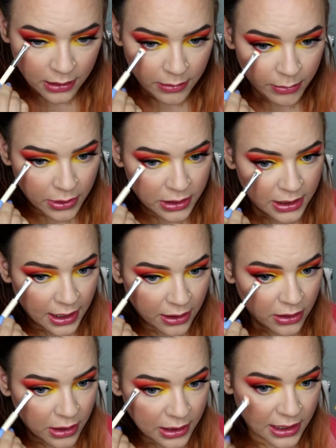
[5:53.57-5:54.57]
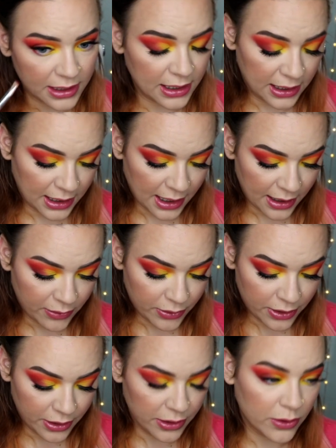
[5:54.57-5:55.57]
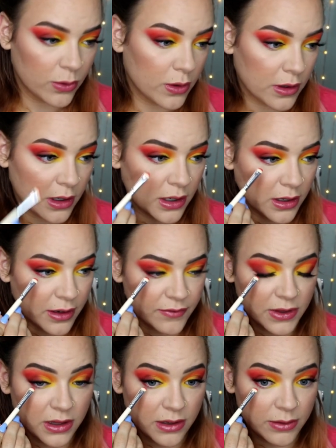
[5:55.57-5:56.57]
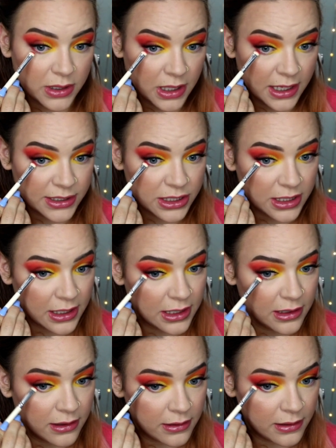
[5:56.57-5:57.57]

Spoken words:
put that on the outer corner of the lower lash line.